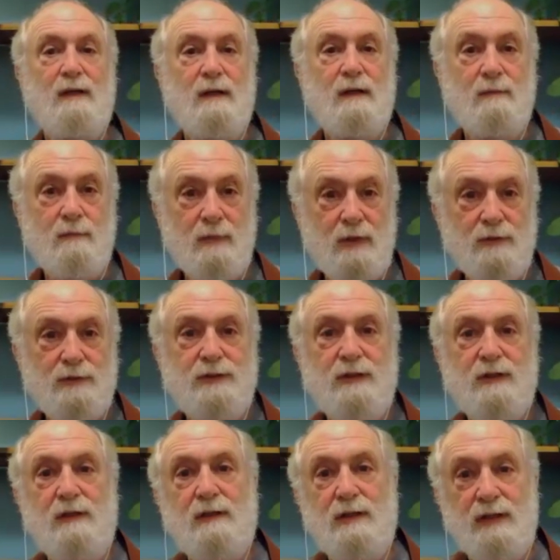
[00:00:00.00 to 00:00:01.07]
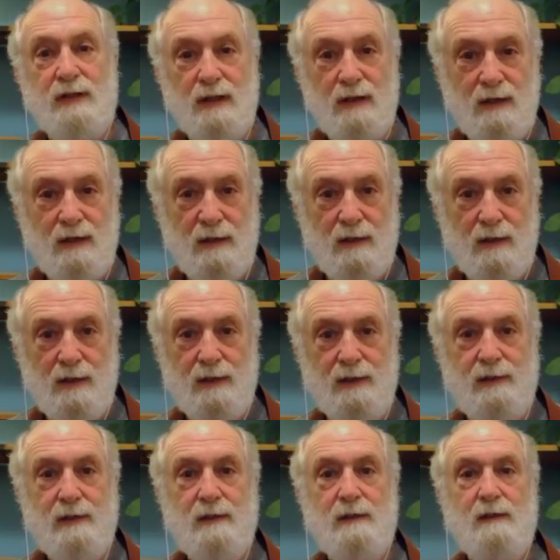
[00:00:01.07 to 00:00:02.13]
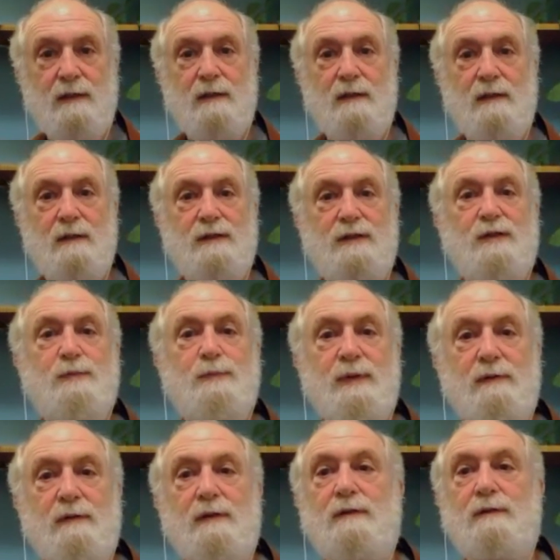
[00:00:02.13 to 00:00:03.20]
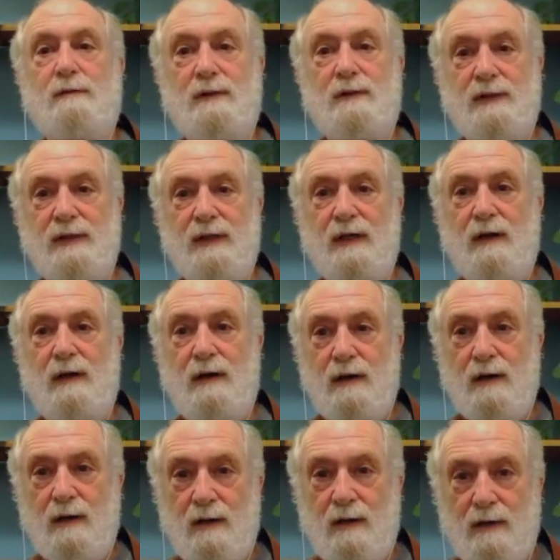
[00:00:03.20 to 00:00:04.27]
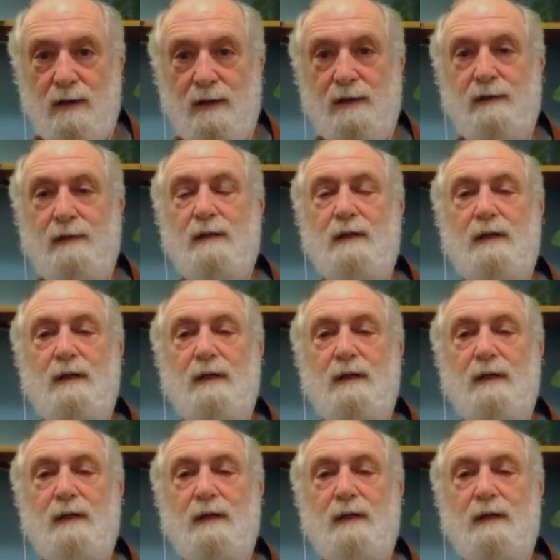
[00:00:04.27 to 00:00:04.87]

emotionally hard, spiritually hard,